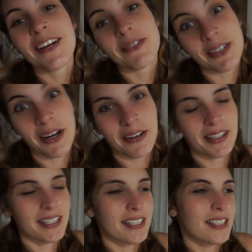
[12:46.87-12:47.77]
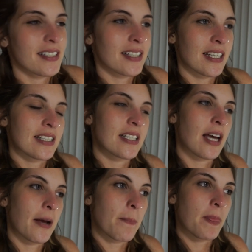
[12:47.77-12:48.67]
Regardless, that's
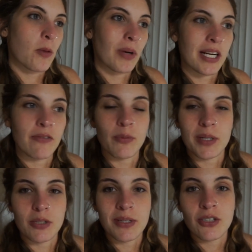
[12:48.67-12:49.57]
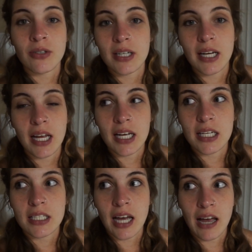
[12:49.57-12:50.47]
what I did for my sweet treat,
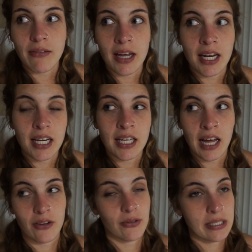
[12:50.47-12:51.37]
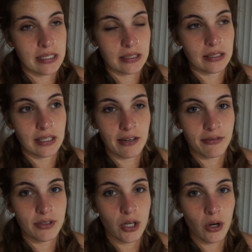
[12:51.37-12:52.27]
and I have 88 calories
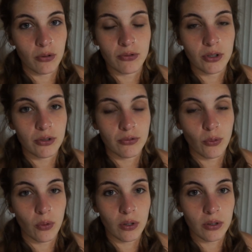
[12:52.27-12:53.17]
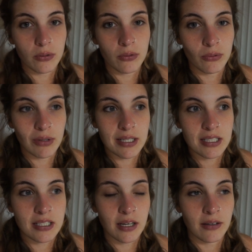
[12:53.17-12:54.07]
left over for the
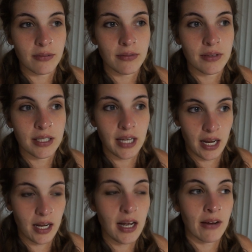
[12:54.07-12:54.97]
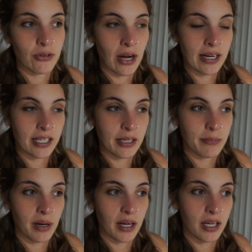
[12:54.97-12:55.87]
rest of the day after adding in
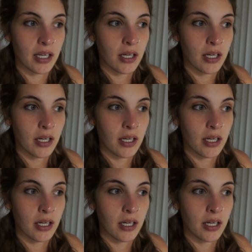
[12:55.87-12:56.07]
my